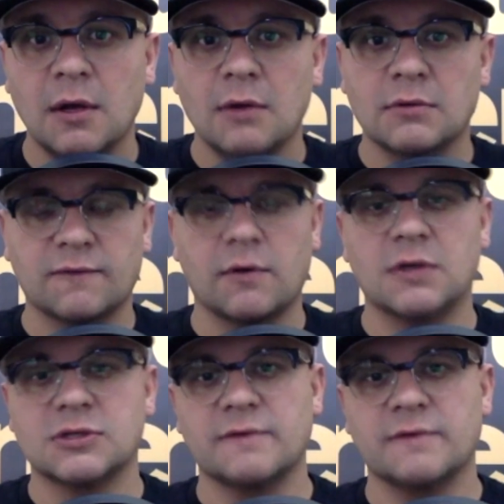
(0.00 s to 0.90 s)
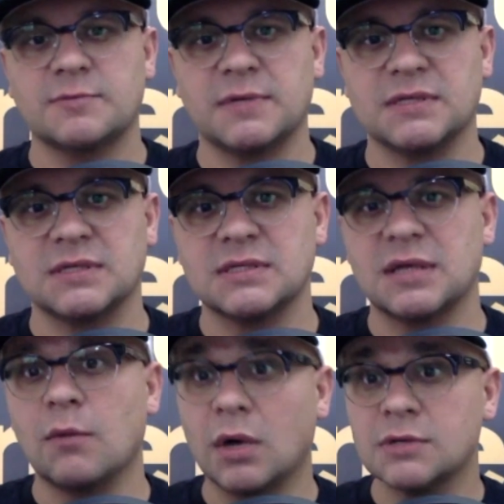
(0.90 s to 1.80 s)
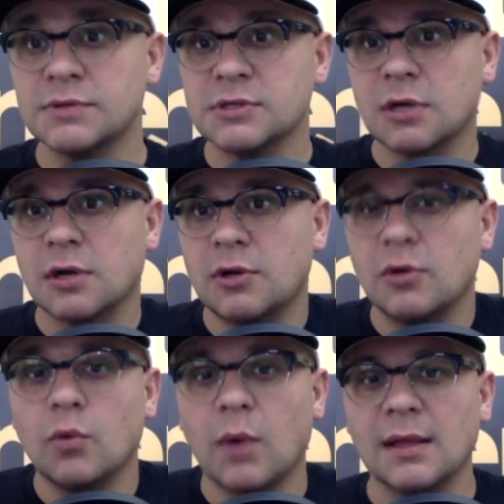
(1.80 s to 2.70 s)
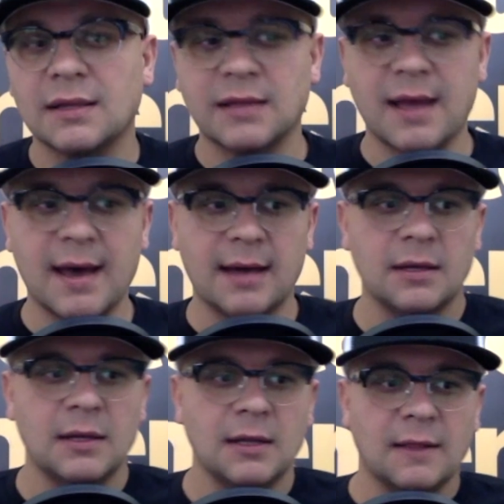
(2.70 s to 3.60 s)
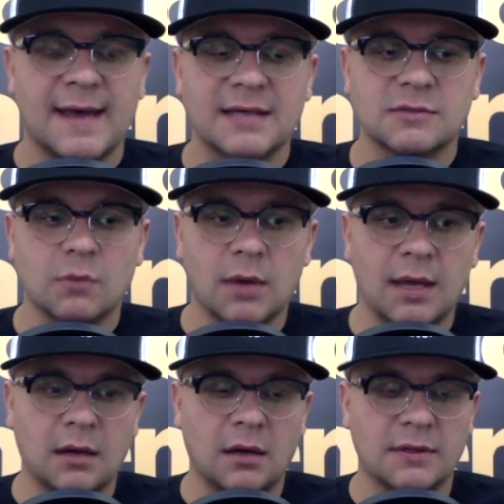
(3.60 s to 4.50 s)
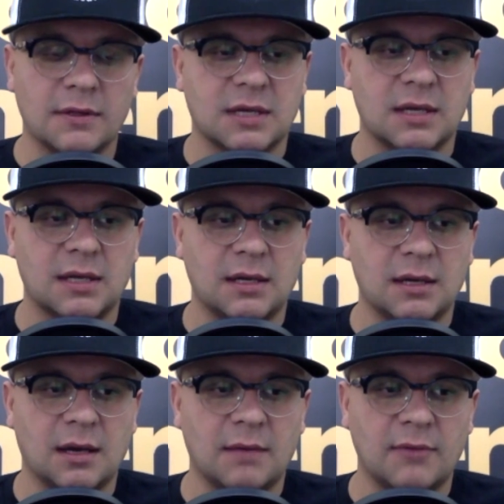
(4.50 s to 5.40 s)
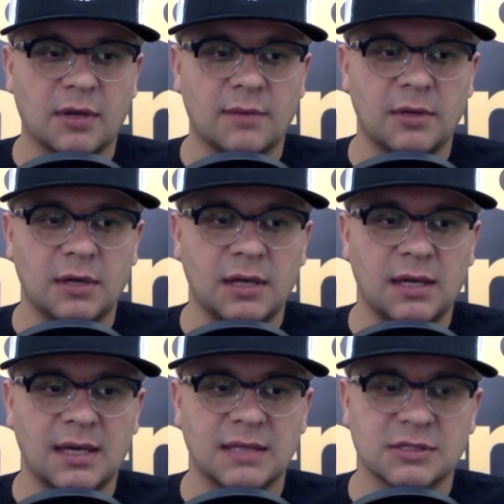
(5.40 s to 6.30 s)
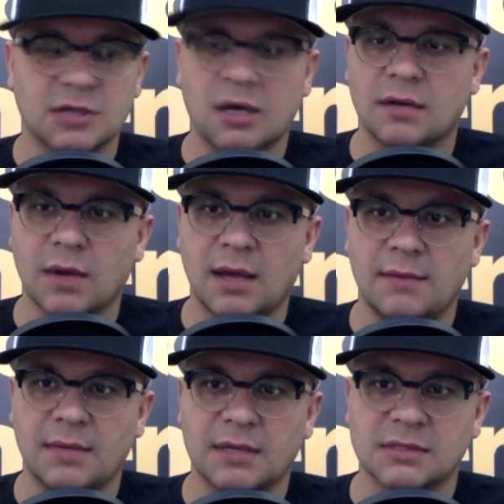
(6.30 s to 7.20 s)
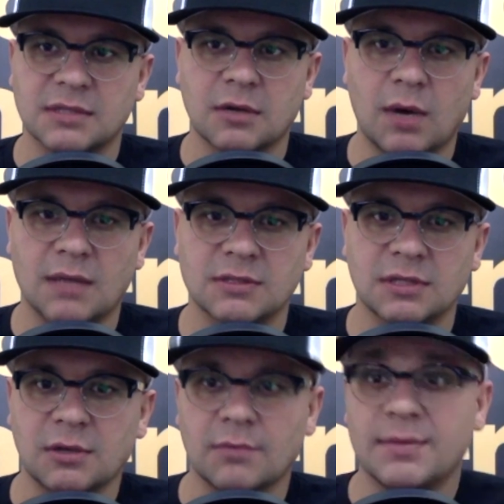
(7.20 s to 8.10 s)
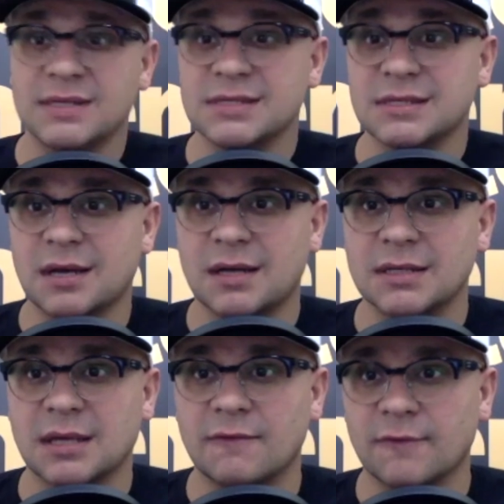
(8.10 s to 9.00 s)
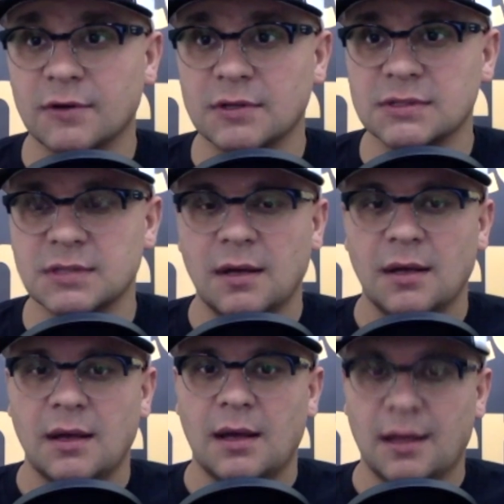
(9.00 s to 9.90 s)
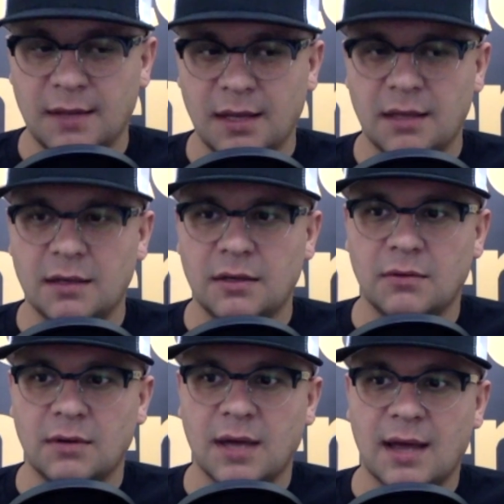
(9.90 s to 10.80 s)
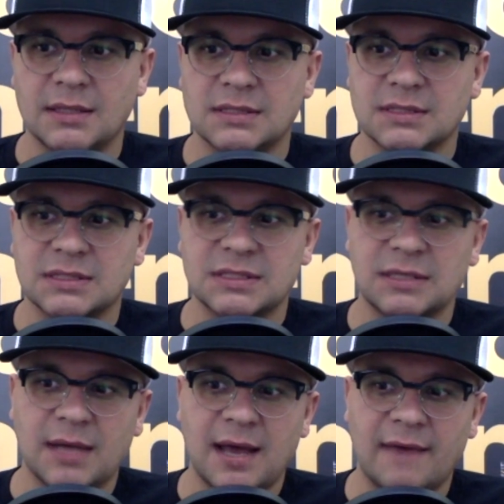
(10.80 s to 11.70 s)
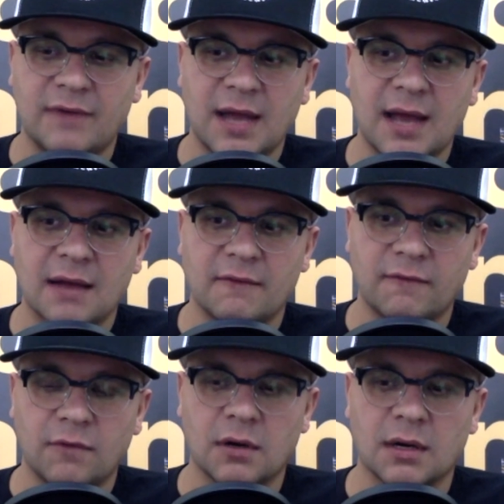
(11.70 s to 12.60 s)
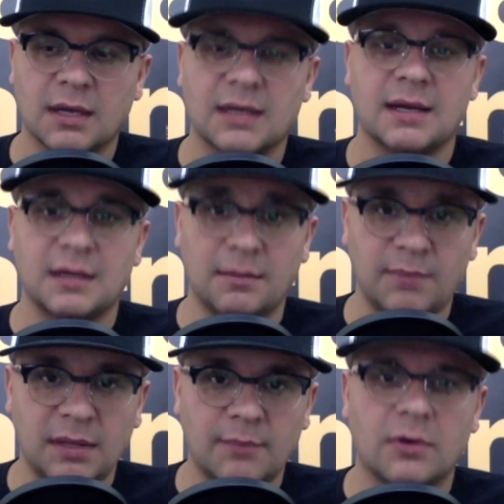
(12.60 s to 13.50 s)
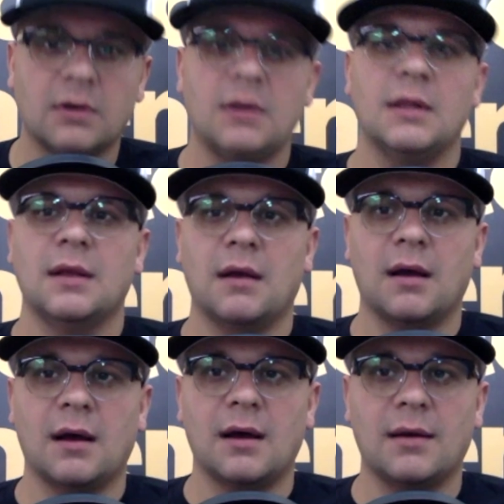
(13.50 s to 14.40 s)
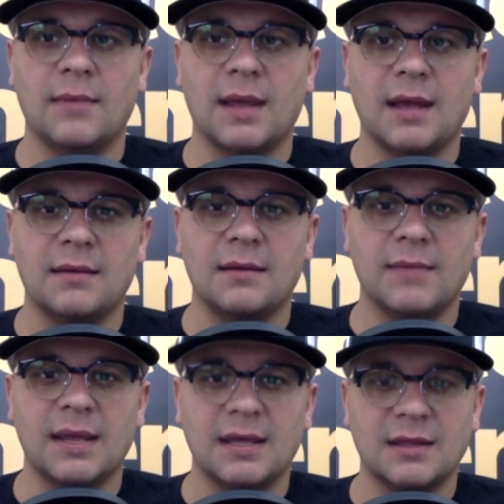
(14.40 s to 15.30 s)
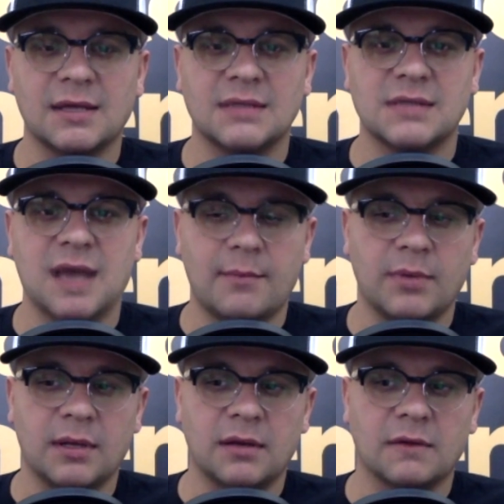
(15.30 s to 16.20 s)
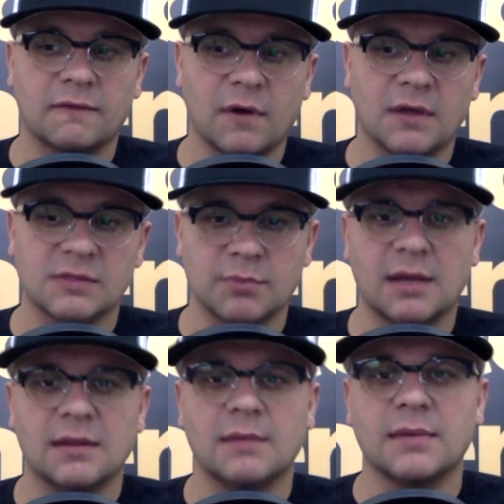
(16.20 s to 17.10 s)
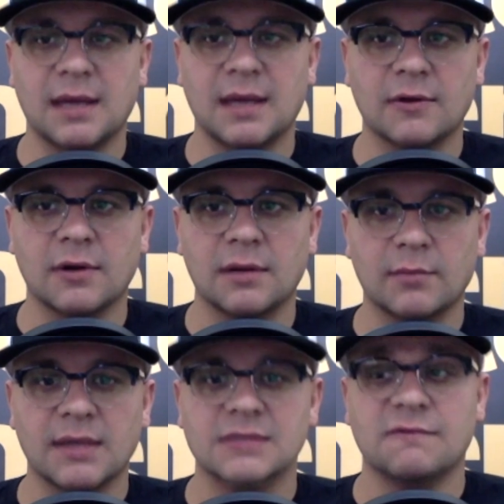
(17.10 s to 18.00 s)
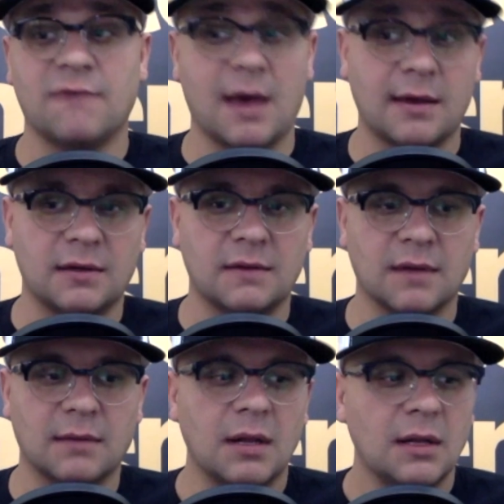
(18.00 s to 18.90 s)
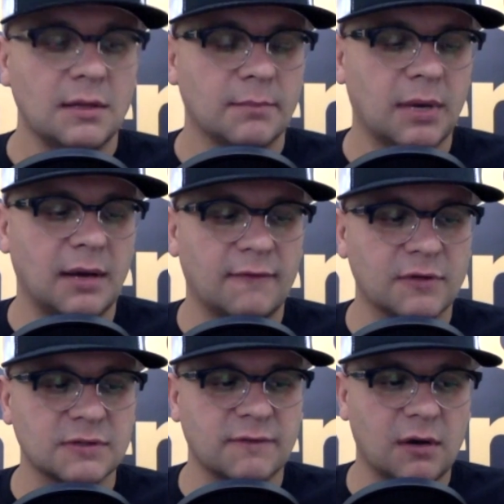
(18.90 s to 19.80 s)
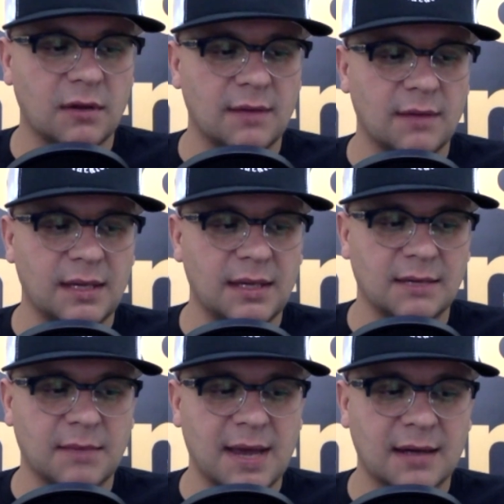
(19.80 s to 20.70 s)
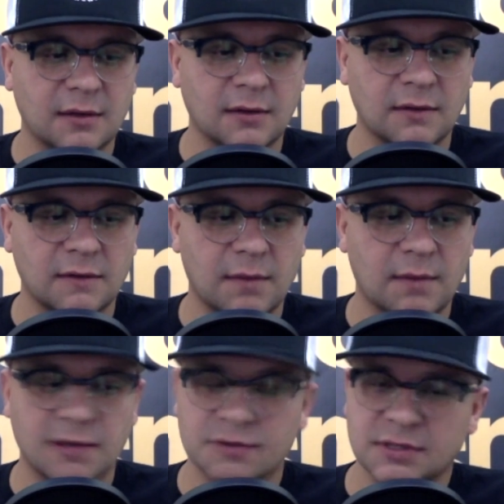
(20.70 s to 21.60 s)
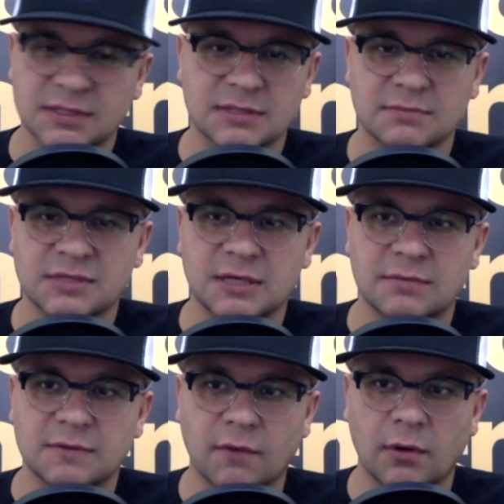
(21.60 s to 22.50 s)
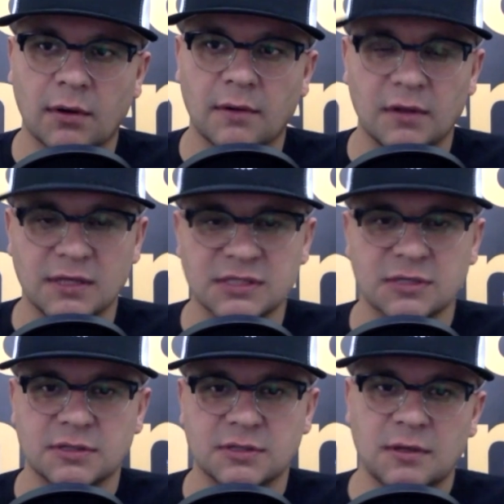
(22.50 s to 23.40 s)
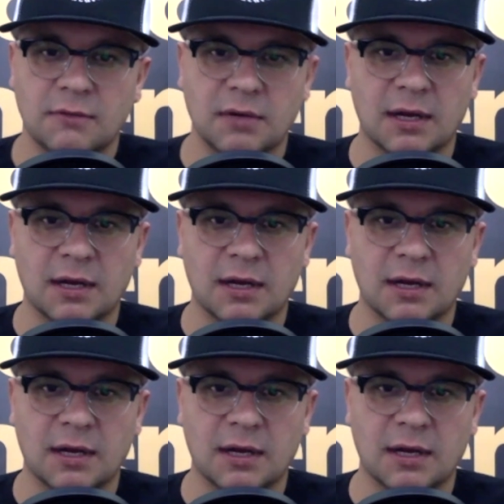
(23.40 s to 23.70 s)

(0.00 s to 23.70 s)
was for yeah. our service businesses. And once we started to do well at that, that's when all of a sudden um, the community catches on, right? Because they're watching your business content first. And then you and I seem to have a knack for connecting people um, and making things happen as far as bringing them together and bringing some value to them. But first of all, let me get back to the mantras and some tips for the listeners when it